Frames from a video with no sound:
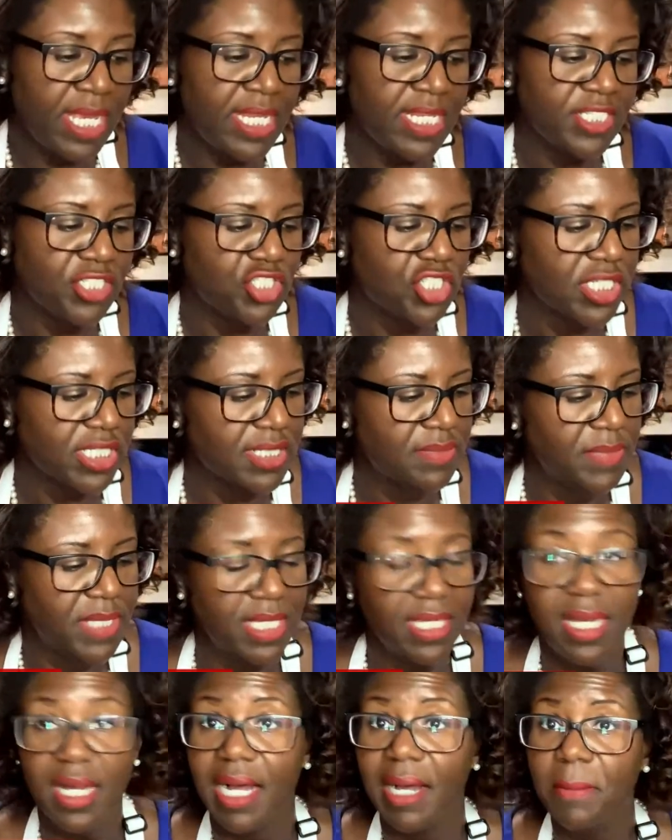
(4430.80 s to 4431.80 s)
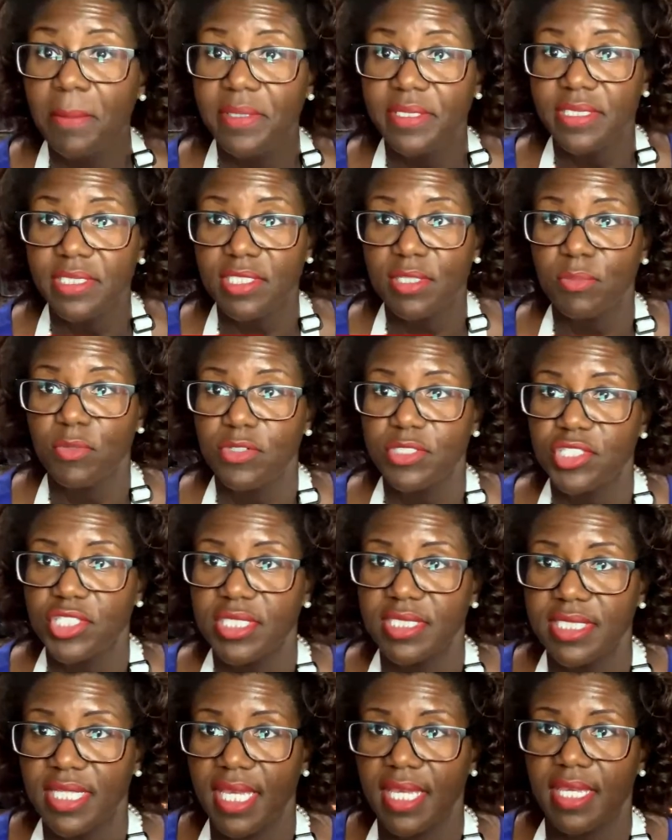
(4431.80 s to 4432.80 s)
It is just me, y'all. I'm putting some more
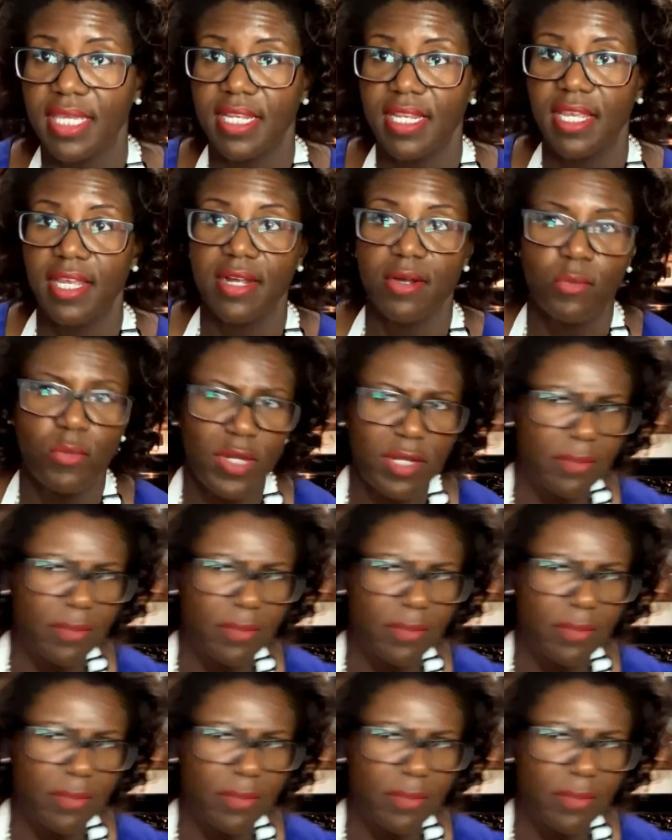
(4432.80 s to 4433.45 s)
cheesecake in here.